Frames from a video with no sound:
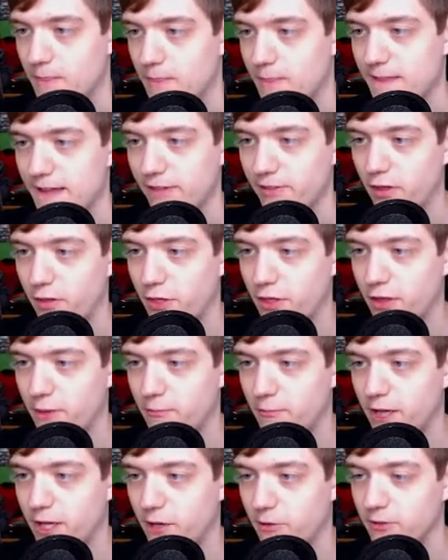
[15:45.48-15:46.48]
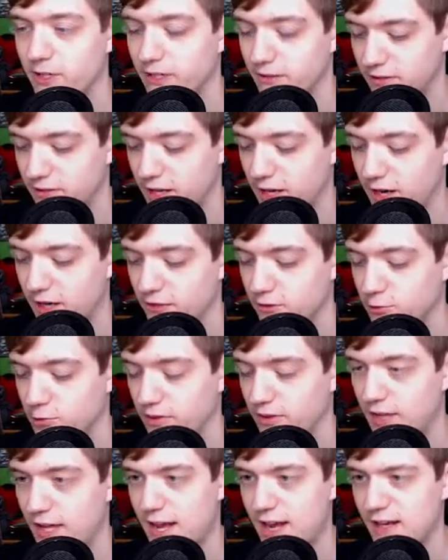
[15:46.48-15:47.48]
That's a thumbnail right there, is
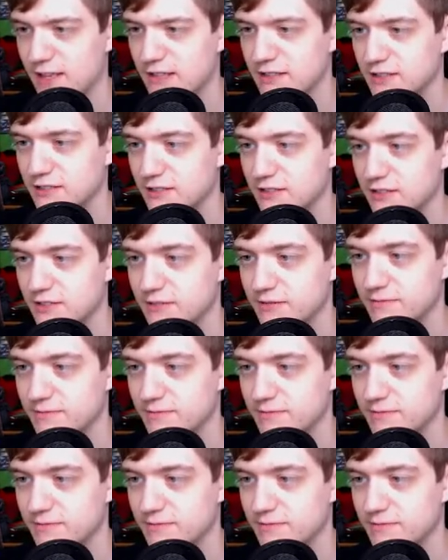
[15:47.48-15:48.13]
what that is.